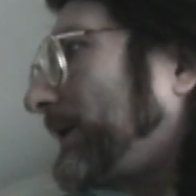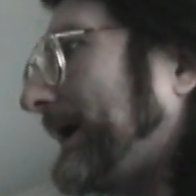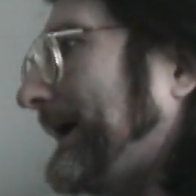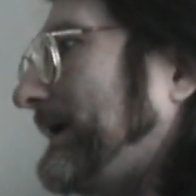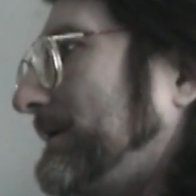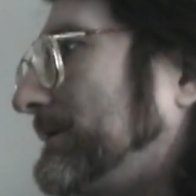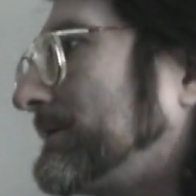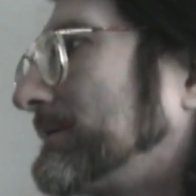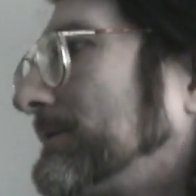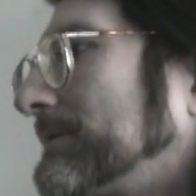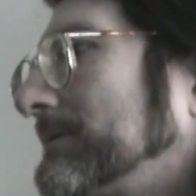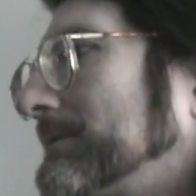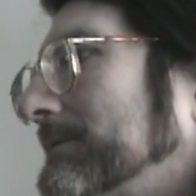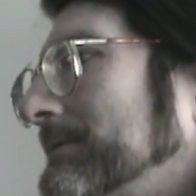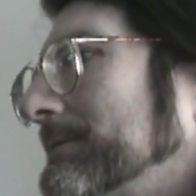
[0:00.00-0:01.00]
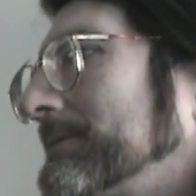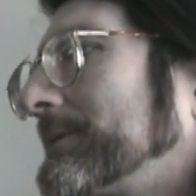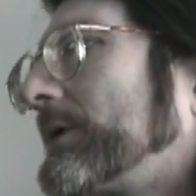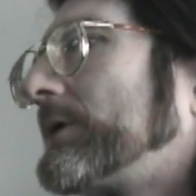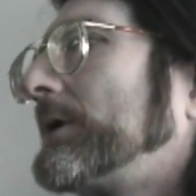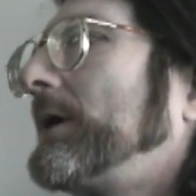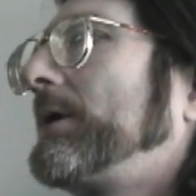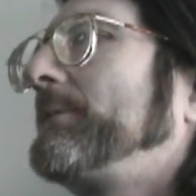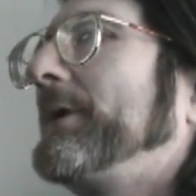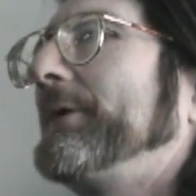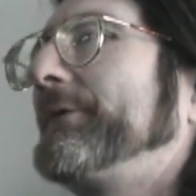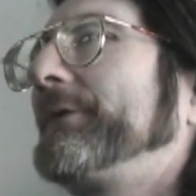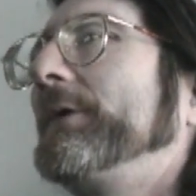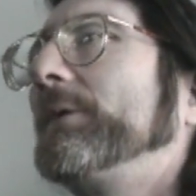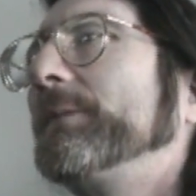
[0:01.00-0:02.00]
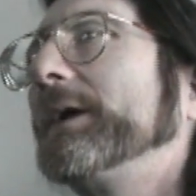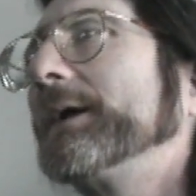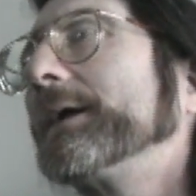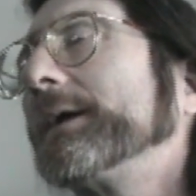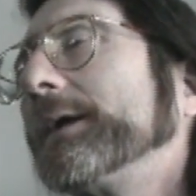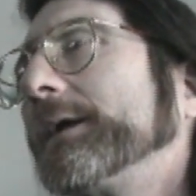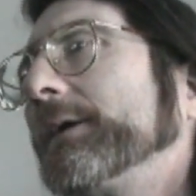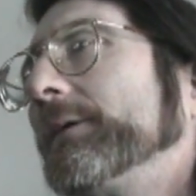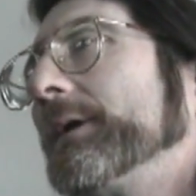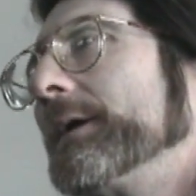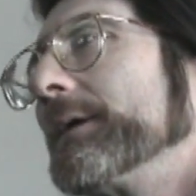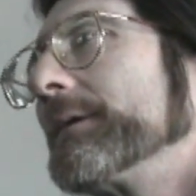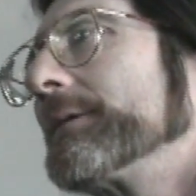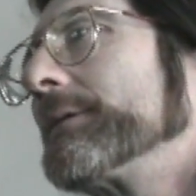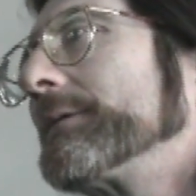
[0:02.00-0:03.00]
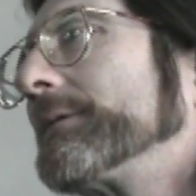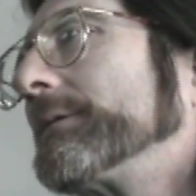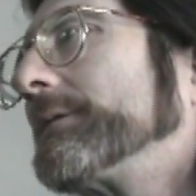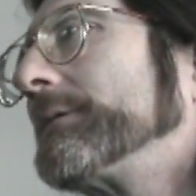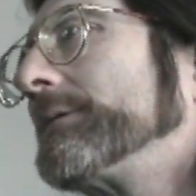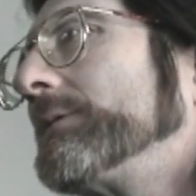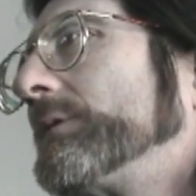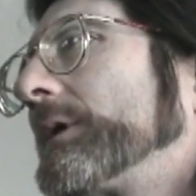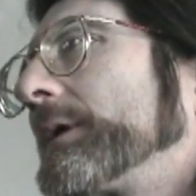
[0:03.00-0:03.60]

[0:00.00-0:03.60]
it. Or almost nobody anyway. We're